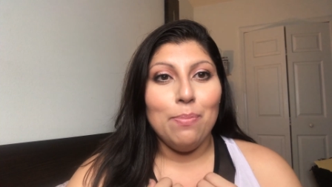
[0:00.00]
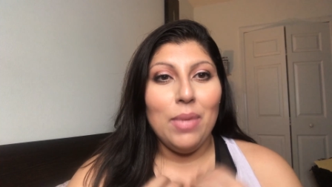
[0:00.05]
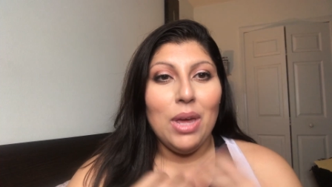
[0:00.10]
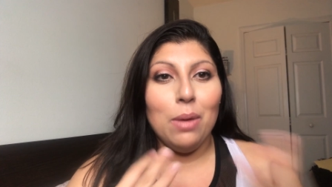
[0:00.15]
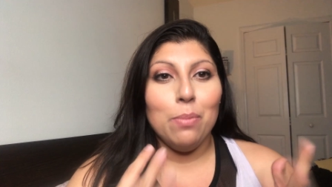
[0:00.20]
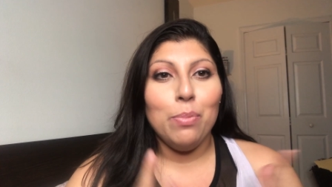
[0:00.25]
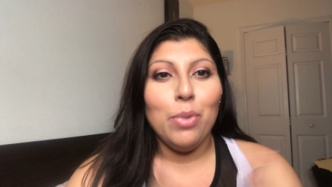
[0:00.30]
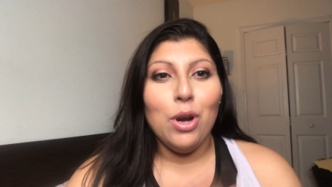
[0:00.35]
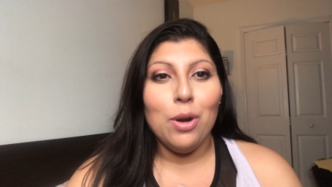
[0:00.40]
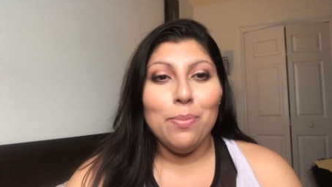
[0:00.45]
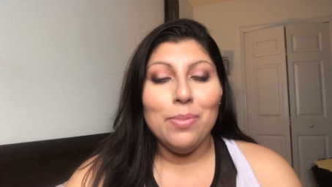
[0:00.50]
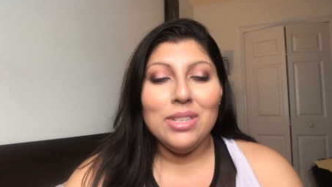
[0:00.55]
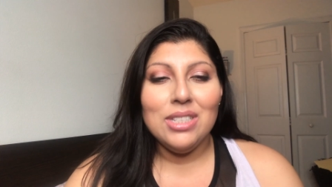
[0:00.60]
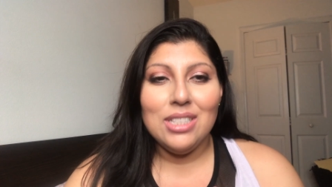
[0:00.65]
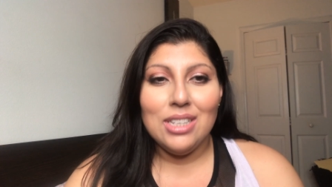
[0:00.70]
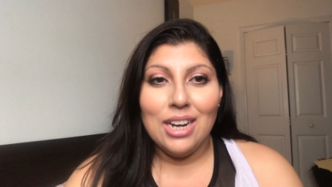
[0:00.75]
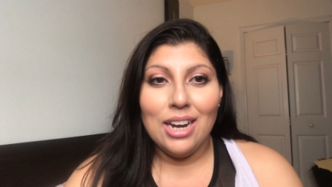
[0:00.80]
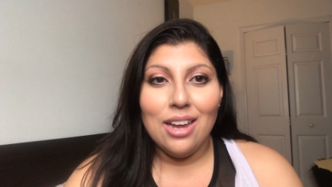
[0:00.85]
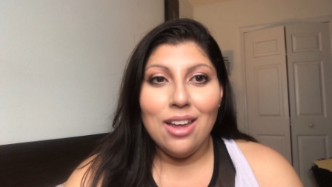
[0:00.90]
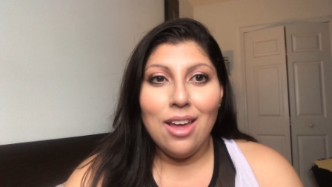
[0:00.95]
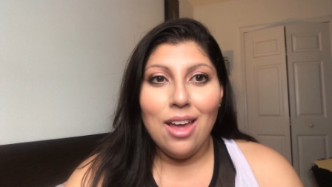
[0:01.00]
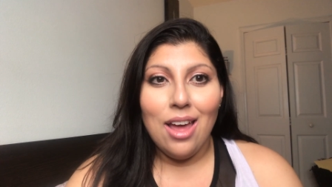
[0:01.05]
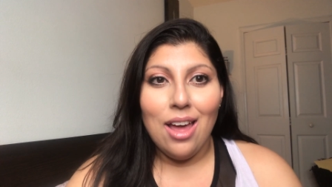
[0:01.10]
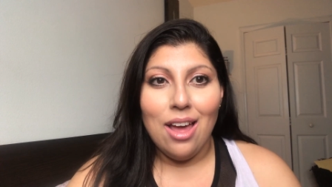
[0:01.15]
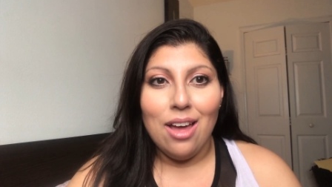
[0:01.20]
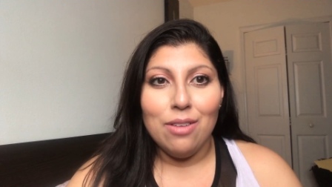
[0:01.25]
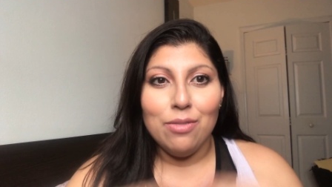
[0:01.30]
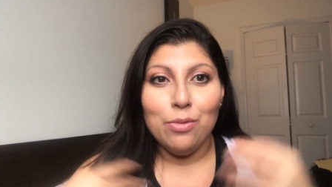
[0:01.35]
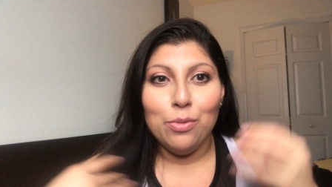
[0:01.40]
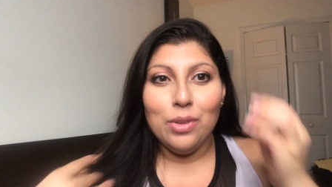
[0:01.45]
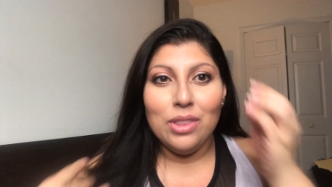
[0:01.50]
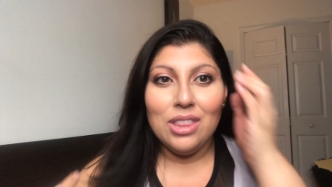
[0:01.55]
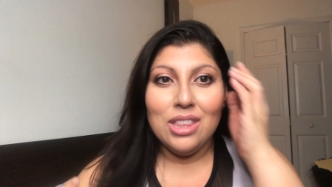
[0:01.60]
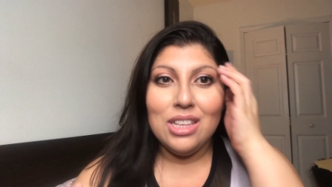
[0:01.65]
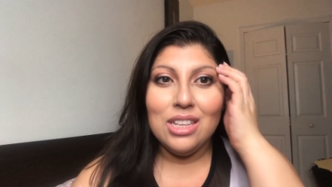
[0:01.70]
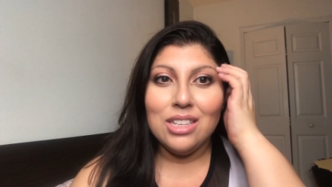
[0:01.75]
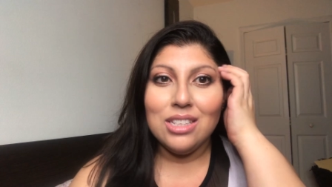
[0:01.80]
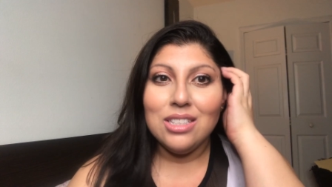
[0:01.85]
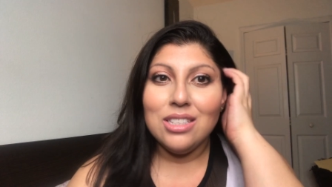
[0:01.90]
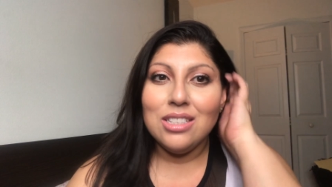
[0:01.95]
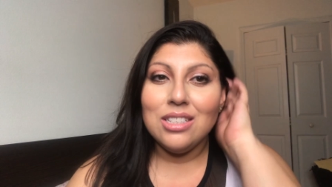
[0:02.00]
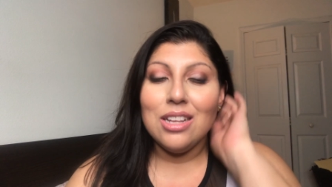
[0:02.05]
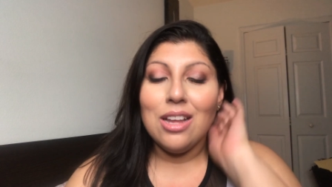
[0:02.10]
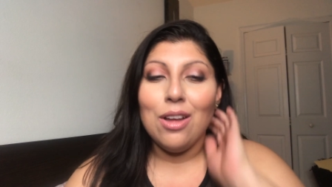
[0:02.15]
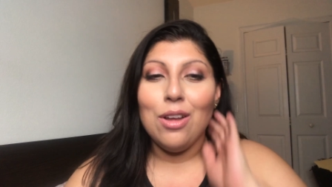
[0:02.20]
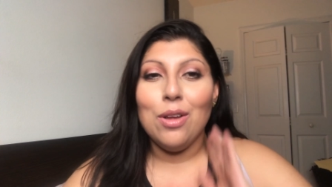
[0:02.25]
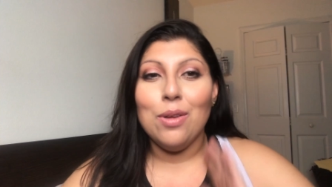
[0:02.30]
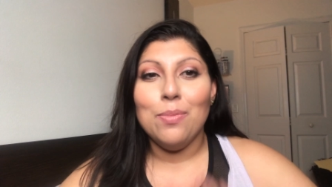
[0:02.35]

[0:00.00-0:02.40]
main purpose that I have with this